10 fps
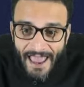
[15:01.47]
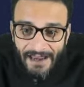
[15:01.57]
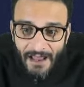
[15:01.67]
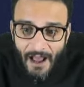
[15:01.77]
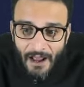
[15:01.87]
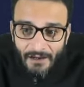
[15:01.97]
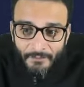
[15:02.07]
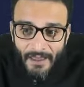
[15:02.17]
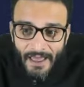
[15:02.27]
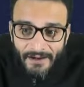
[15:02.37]
an
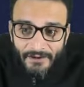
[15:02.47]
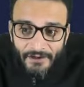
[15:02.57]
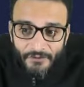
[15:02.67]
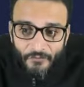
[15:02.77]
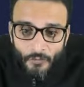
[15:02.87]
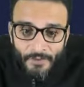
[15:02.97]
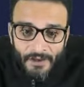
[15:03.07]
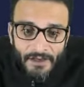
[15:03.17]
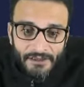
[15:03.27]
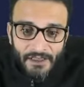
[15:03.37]
unmarried
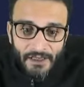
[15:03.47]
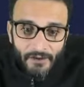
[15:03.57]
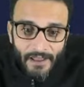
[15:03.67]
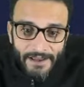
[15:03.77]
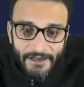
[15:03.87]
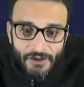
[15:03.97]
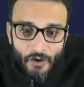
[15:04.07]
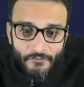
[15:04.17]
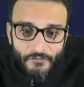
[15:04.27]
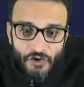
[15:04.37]
woman the right
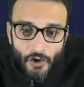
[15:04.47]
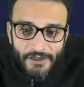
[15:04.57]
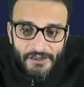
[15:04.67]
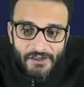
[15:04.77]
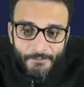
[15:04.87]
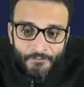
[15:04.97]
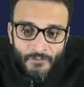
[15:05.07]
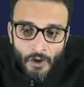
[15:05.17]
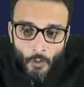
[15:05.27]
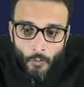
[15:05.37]
of choice
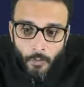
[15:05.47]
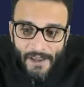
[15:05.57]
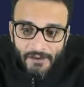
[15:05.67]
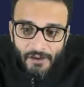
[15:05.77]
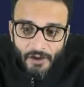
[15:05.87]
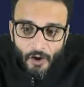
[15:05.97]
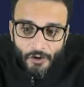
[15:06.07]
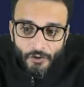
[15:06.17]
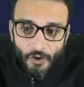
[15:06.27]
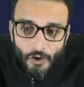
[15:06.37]
whether
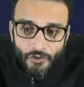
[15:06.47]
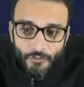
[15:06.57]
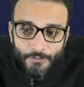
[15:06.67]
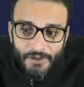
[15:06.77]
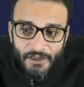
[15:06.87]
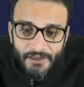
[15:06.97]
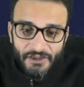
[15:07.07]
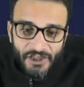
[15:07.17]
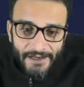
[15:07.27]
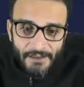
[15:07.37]
or not to bear a
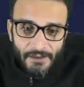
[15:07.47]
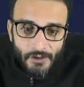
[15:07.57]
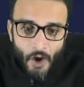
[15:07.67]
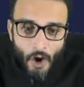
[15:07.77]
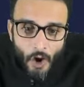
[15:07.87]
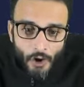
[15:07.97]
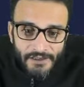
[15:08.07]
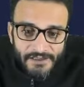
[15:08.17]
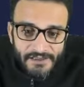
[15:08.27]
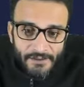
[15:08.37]
child on
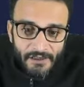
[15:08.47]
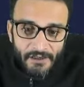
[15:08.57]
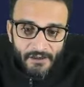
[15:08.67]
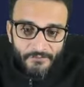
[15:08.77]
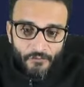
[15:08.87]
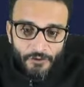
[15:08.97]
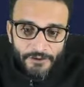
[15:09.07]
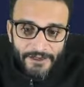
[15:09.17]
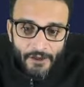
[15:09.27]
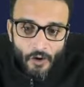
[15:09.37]
a similar
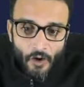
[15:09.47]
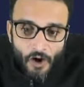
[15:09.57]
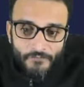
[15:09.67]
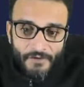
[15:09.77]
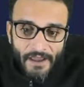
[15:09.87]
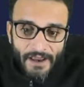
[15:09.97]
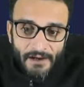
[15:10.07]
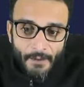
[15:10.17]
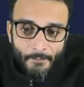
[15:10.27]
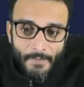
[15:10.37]
footing of
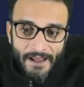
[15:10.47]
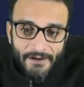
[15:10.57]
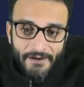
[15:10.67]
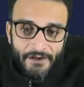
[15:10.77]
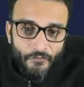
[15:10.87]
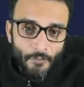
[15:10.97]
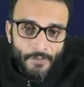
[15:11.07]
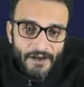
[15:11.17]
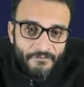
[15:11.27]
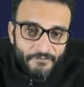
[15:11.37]
an married
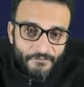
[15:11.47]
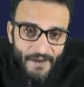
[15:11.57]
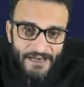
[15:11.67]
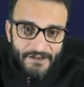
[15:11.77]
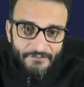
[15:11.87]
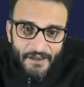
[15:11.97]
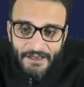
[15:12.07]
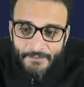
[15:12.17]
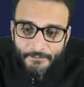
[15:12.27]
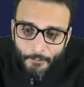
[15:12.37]
woman. Very,
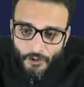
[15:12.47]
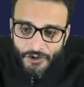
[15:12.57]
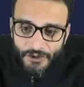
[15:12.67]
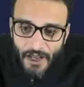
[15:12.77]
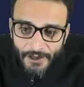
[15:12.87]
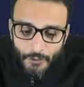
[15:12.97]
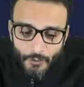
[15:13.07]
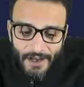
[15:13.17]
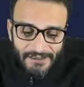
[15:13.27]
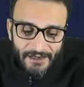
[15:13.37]
very important. Are you
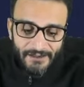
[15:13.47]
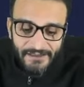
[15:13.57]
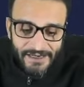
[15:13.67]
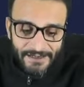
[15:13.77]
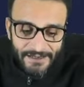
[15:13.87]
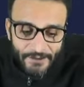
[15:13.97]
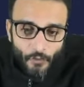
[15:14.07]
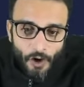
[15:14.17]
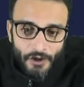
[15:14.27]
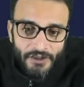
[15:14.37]
guys understanding
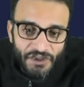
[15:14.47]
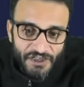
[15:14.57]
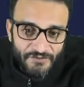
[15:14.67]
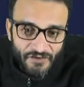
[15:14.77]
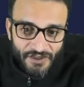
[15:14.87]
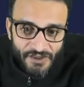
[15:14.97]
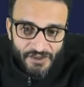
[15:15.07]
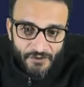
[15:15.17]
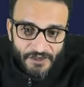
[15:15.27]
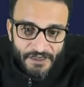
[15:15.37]
what the Chief
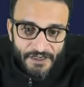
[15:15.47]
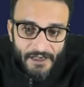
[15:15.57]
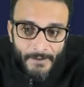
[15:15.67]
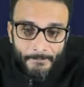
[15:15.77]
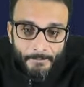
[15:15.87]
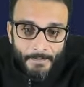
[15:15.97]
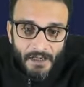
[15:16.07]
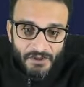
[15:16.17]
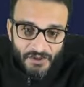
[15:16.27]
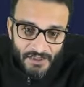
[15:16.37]
Justice of India,
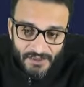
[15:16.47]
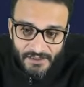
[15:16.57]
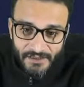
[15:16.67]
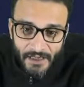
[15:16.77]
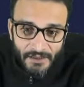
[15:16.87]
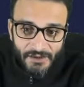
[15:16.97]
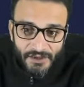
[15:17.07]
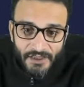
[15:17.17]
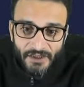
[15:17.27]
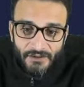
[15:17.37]
Justice
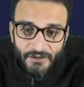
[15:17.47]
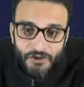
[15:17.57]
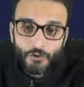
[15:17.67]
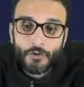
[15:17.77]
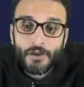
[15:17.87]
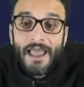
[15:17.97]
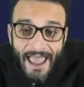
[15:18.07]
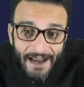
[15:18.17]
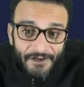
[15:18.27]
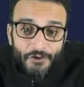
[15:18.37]
Dhananjay Chandrachur,
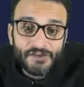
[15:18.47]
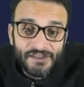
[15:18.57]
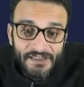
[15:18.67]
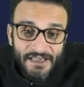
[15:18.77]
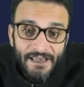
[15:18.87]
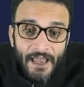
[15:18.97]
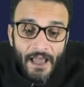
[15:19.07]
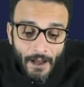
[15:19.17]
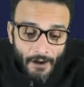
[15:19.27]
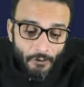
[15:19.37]
had to say
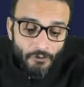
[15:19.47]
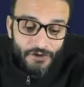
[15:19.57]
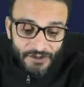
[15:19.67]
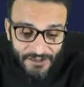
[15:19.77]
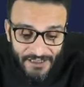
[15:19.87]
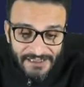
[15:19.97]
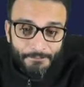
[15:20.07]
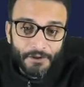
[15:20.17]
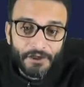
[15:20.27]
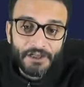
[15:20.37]
about this
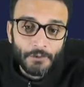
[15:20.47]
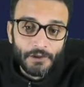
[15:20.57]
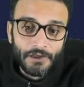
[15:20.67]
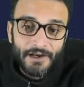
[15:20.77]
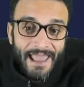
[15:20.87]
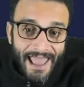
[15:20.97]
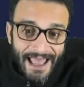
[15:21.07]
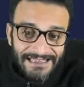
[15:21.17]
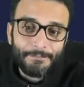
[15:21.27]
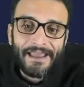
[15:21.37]
particular
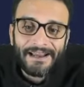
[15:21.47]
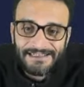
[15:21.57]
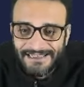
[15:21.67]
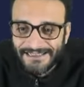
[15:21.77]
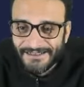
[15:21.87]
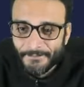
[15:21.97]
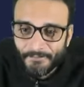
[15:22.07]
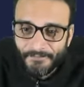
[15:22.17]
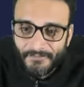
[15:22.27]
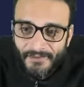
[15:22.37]
aspect?
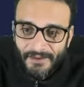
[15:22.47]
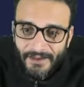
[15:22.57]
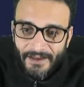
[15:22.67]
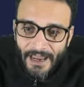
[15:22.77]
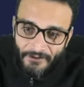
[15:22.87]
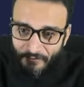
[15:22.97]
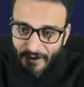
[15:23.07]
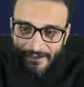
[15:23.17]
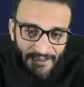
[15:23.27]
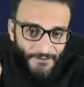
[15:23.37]

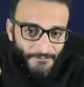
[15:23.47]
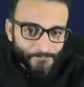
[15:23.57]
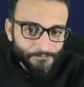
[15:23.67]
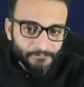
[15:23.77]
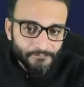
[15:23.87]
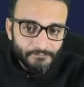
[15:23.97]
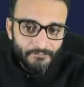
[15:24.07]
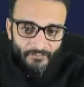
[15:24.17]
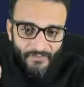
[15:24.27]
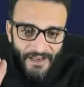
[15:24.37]
Everyone clear?
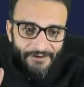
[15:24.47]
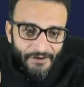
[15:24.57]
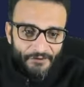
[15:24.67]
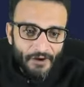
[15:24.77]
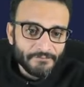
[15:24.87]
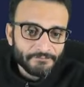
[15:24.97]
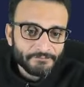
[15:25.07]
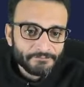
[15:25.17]
Everyone?